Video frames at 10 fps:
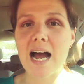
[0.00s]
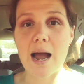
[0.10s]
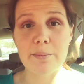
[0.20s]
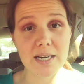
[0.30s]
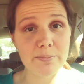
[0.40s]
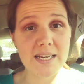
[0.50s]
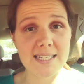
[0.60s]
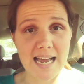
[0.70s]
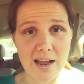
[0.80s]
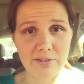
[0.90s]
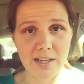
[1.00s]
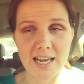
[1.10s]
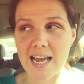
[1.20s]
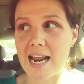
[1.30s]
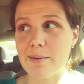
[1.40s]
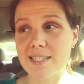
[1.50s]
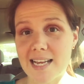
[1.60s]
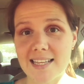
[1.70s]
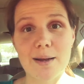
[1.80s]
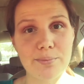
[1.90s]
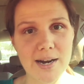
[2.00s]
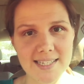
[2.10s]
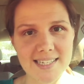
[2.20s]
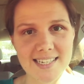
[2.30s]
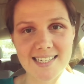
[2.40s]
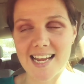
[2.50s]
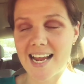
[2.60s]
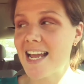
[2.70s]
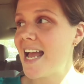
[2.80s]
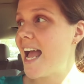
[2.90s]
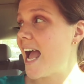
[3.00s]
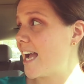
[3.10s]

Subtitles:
I'm going to be his advocate, and I'm setting that precedent today.